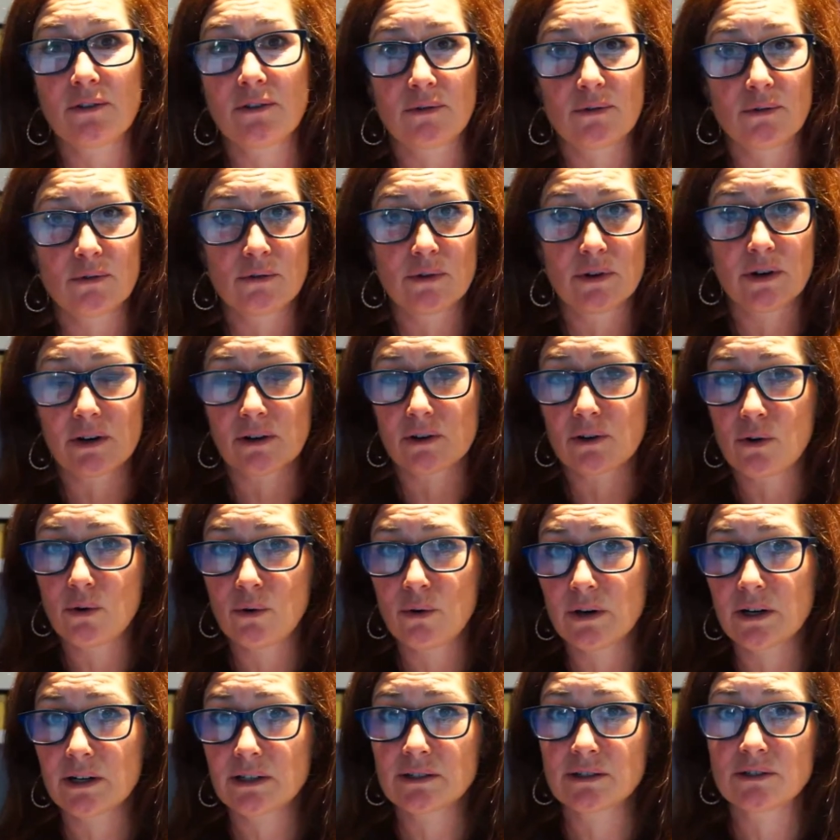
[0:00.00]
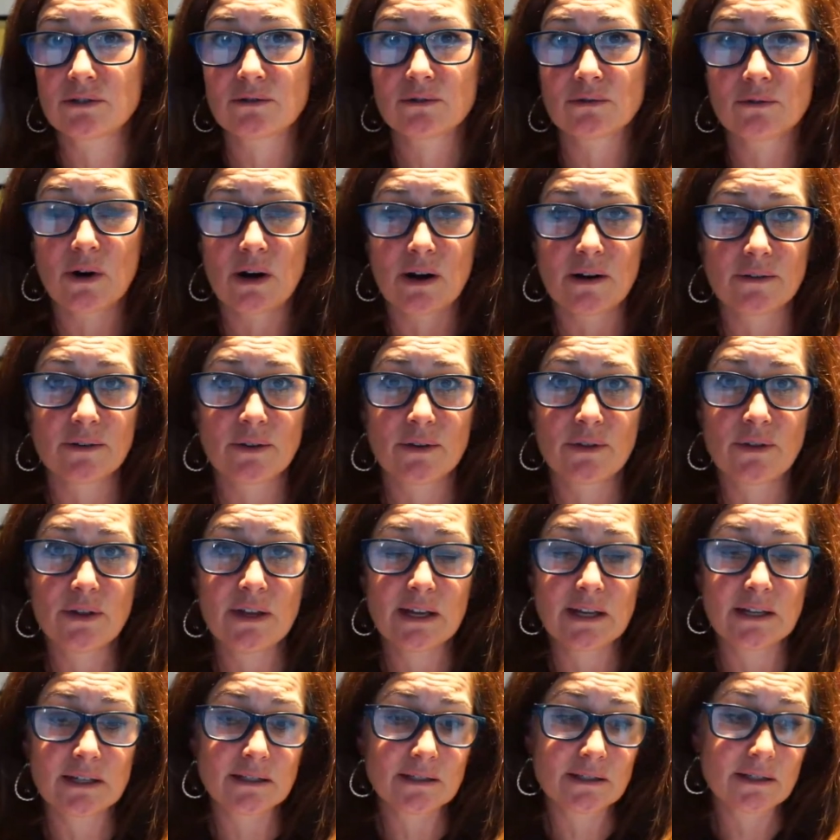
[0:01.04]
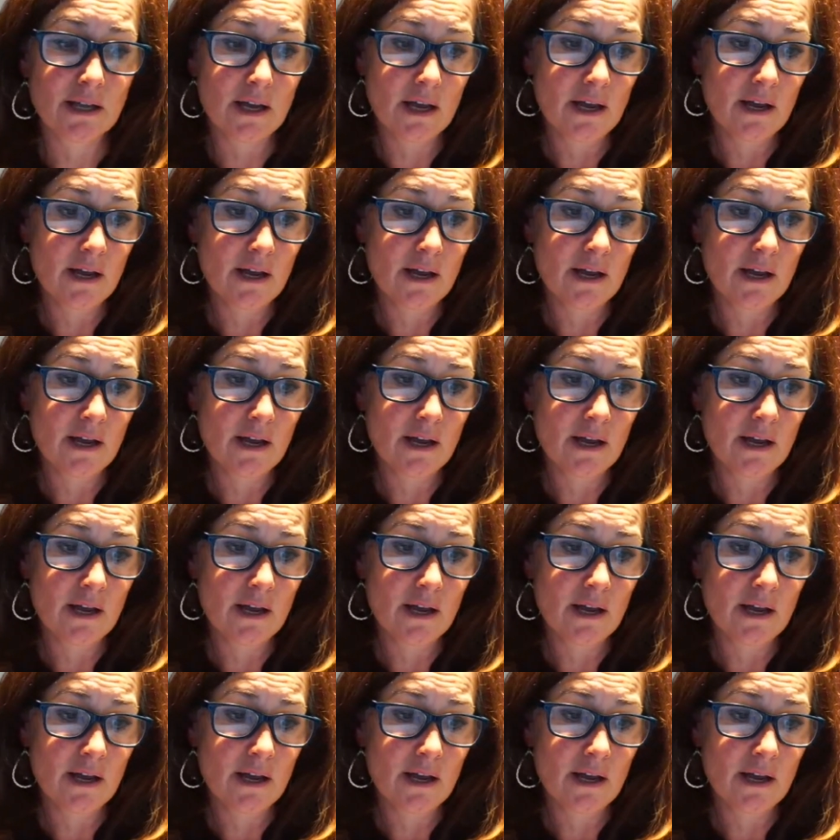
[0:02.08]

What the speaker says: through your course, through all the things,